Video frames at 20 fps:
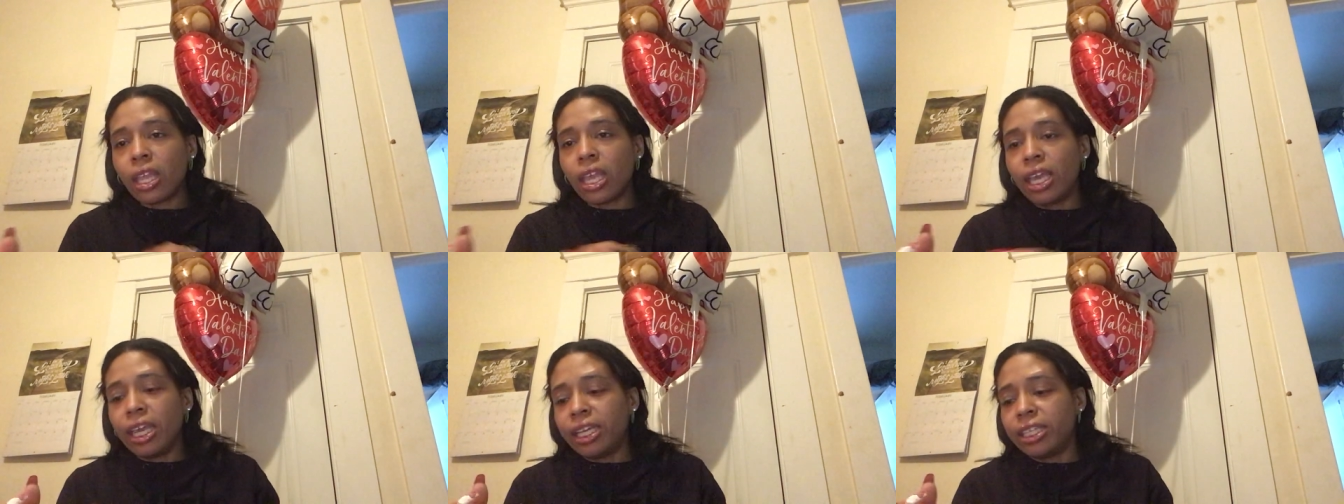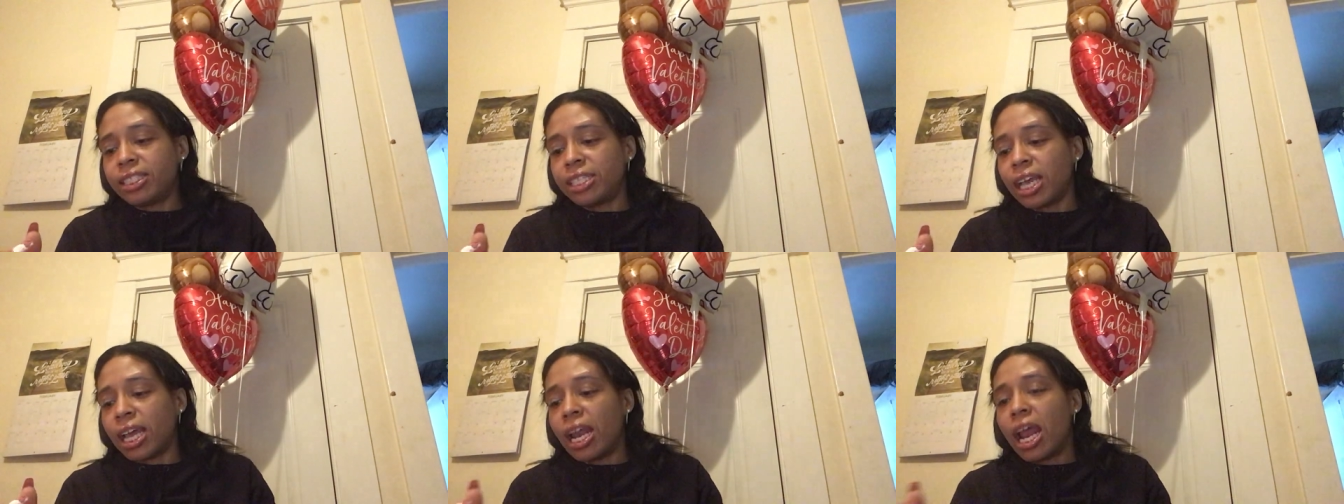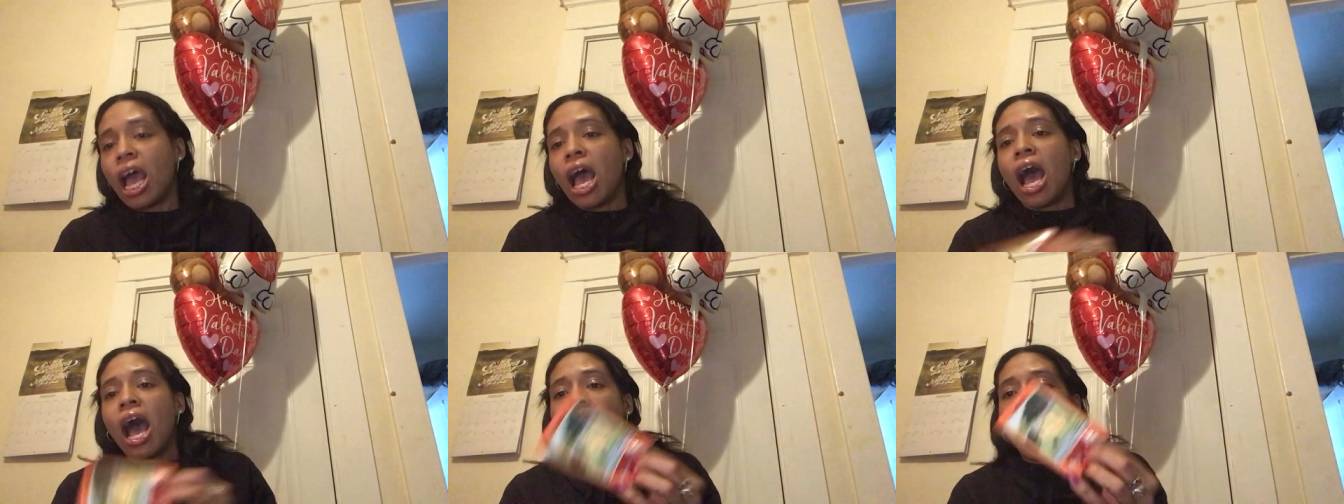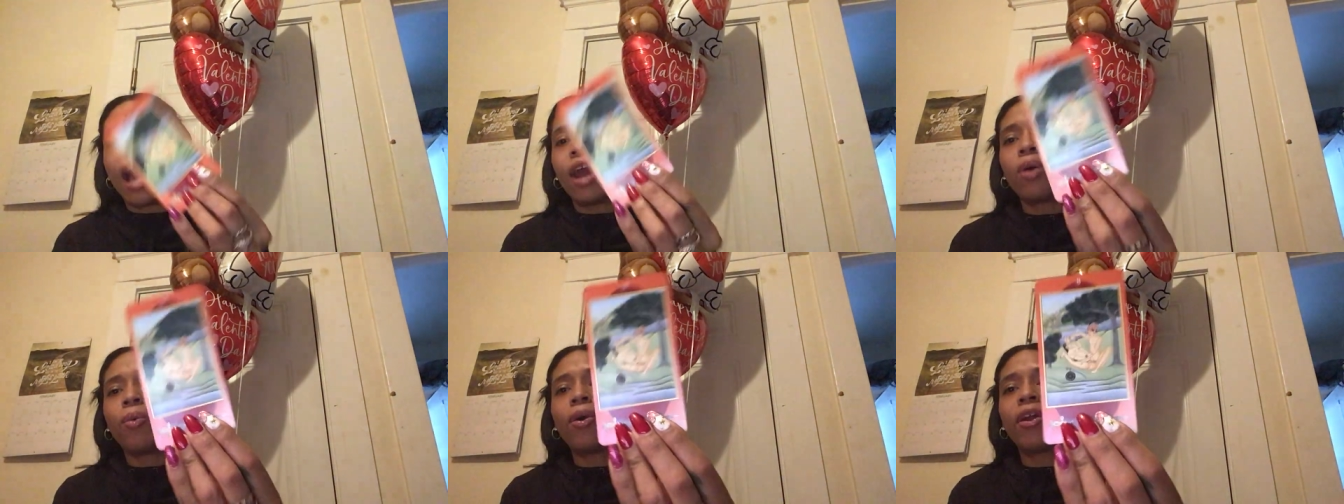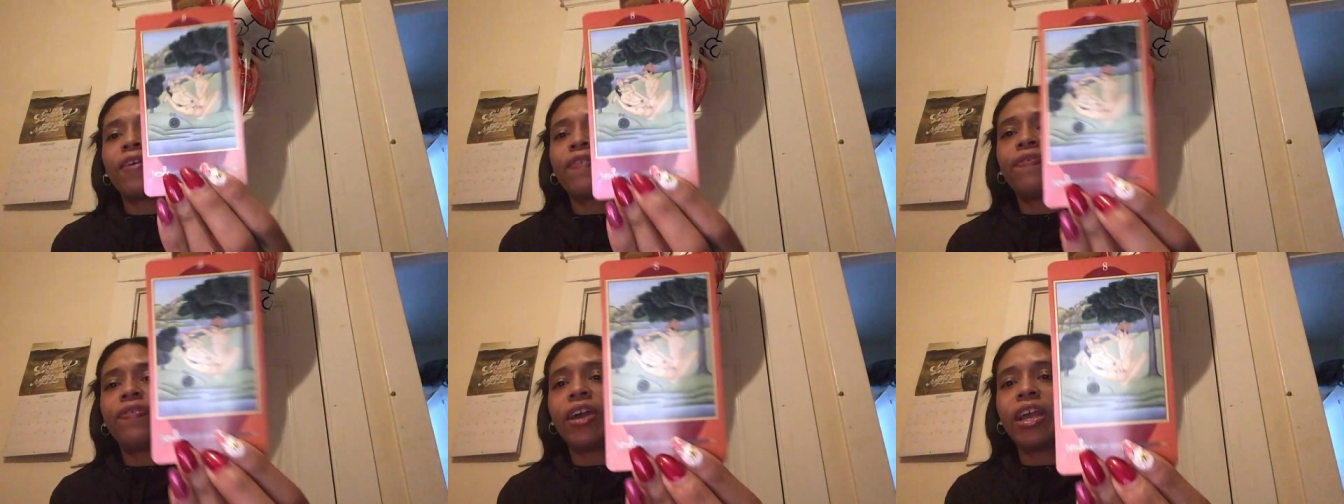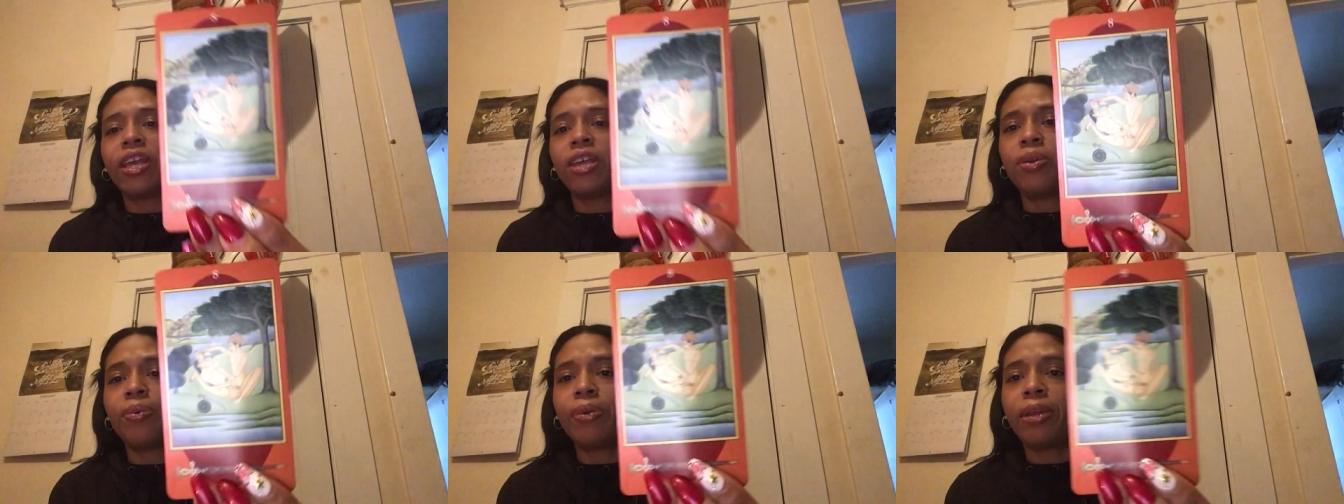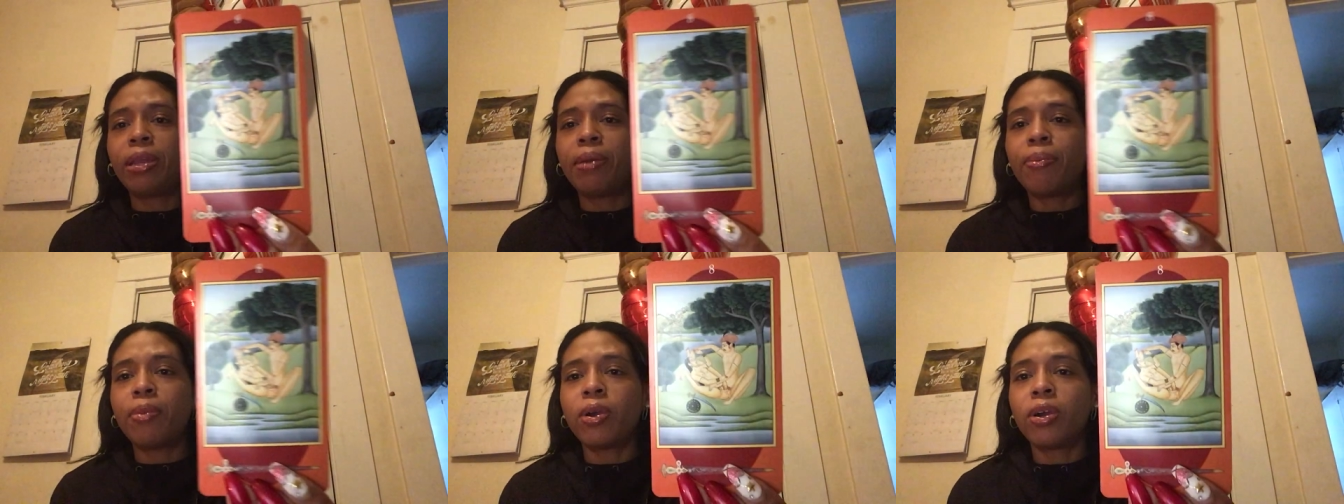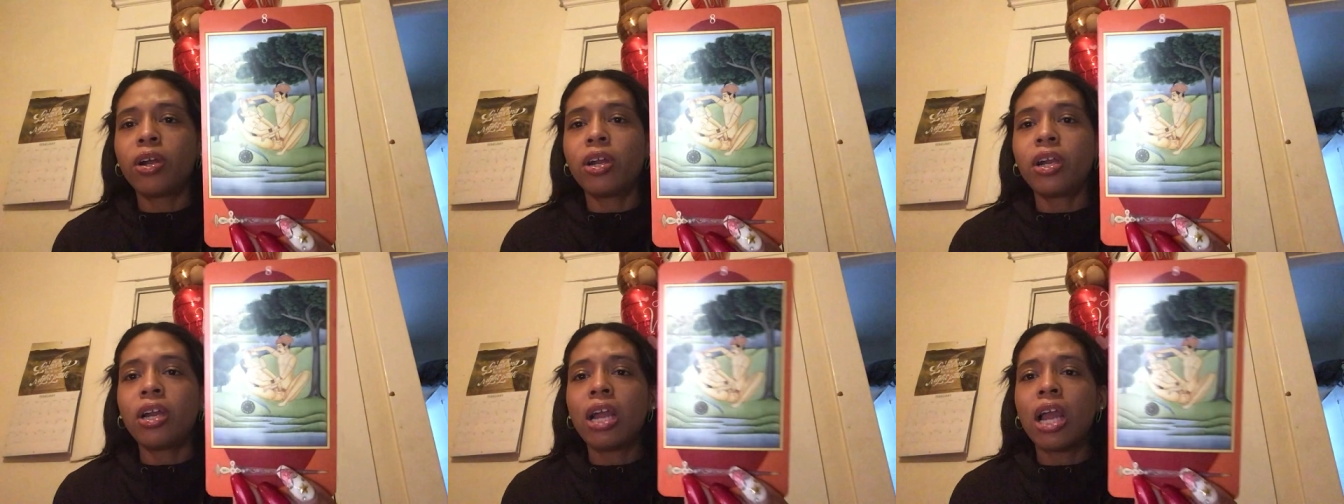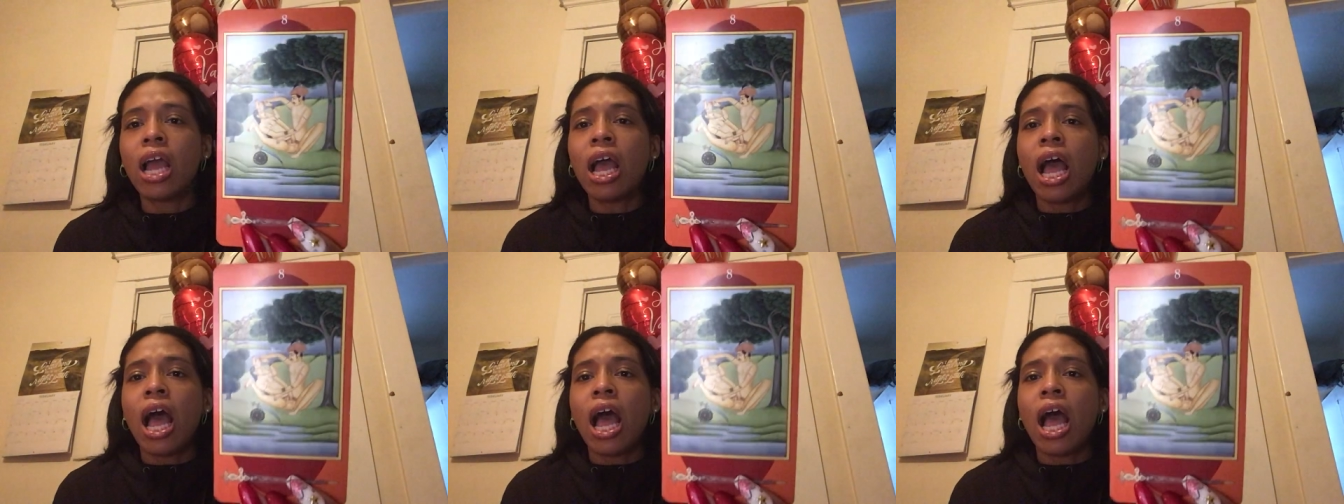He said, I don't want to fight you anymore.